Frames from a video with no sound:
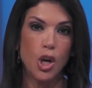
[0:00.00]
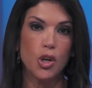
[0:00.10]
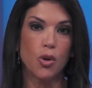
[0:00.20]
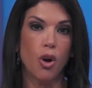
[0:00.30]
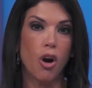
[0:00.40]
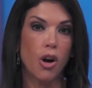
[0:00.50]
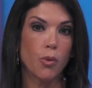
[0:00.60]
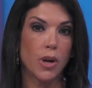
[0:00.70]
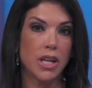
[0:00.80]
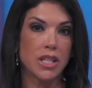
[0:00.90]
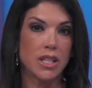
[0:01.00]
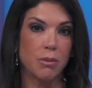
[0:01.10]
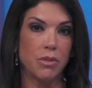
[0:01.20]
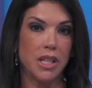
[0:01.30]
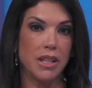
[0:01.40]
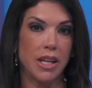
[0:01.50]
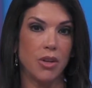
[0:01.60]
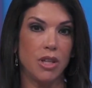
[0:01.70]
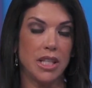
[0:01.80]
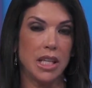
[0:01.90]
Your heart rate is something that
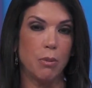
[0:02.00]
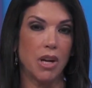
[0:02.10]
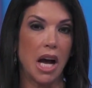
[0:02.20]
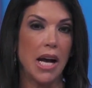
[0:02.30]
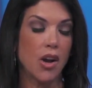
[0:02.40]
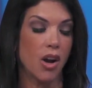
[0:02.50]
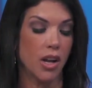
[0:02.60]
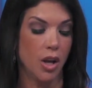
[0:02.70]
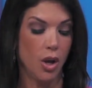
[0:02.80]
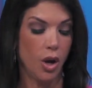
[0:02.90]
you need to keep an eye on.